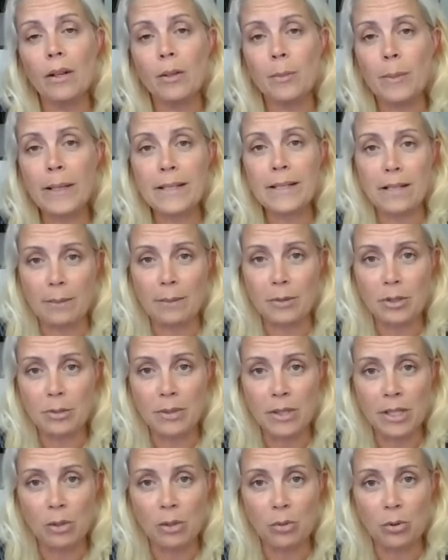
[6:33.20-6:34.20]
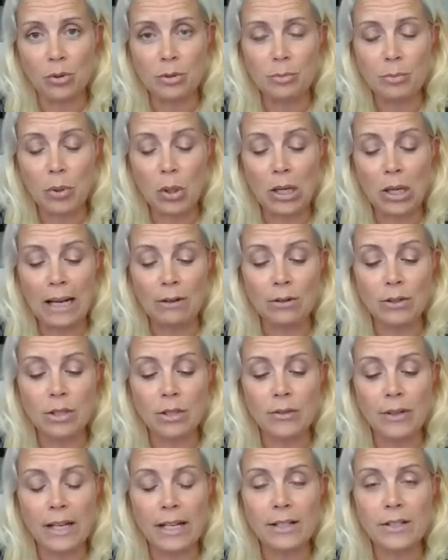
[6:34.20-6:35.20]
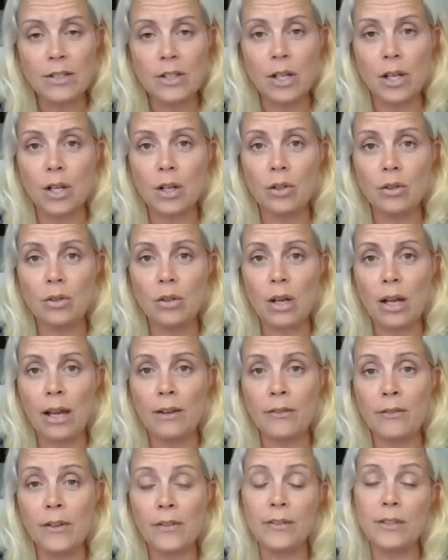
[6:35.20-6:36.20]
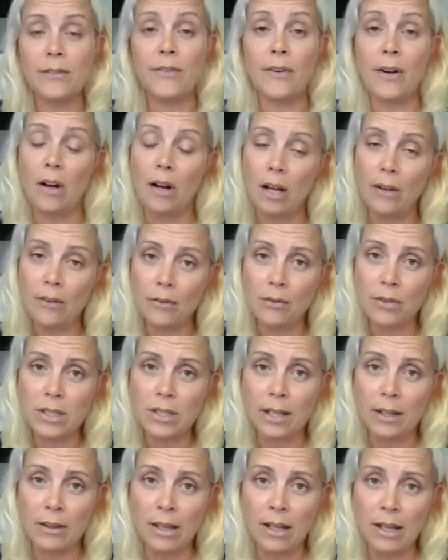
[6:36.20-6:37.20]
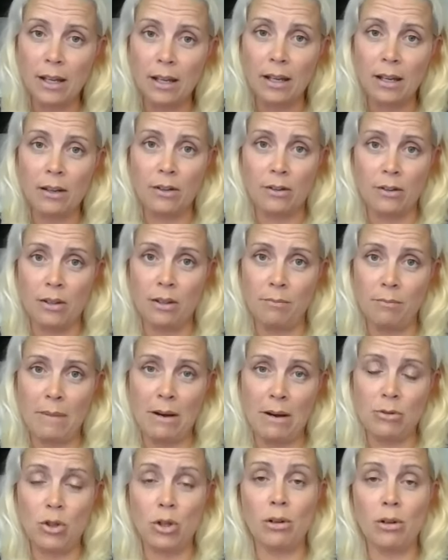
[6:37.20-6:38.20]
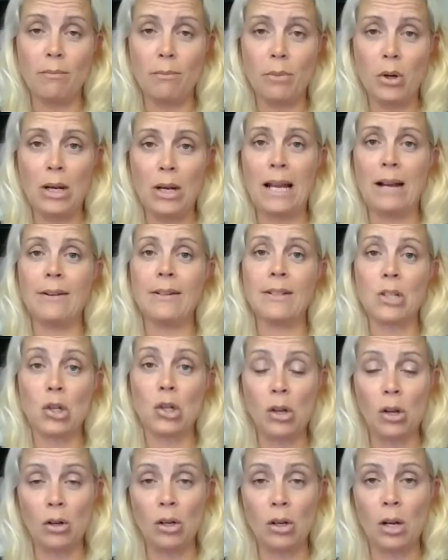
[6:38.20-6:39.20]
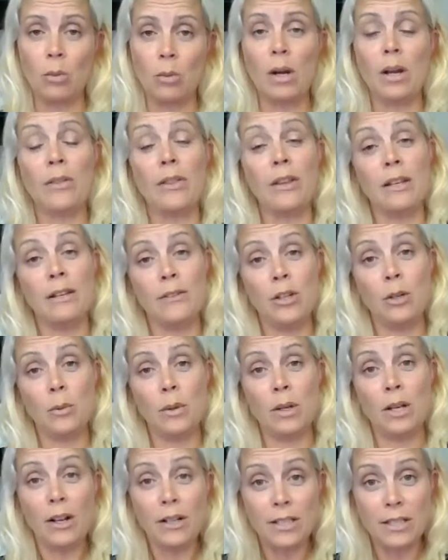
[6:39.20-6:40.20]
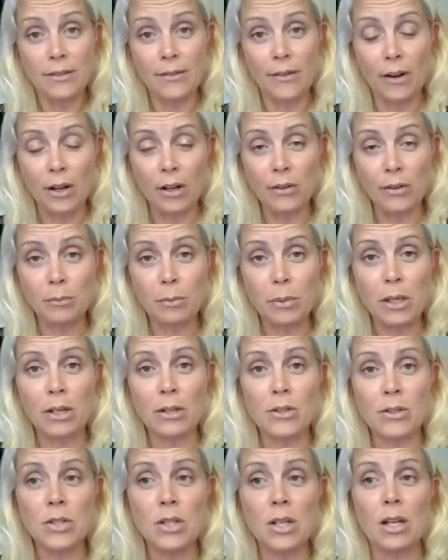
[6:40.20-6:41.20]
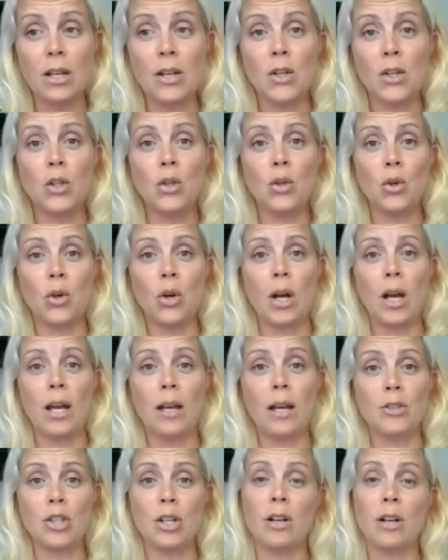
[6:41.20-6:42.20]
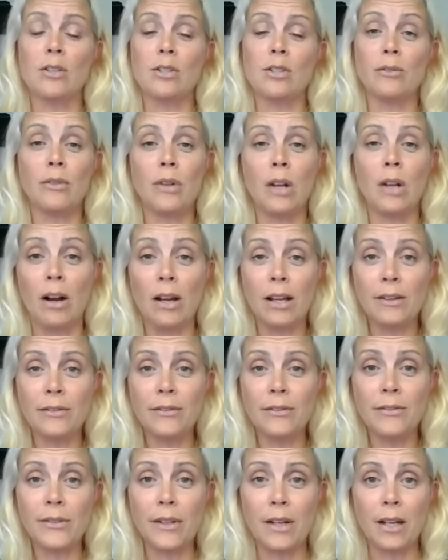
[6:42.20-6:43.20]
depends on how much money you want to pull out of it. So at 55, obviously the amount you can pull out is a lot lower than if you were 95, because your chance of life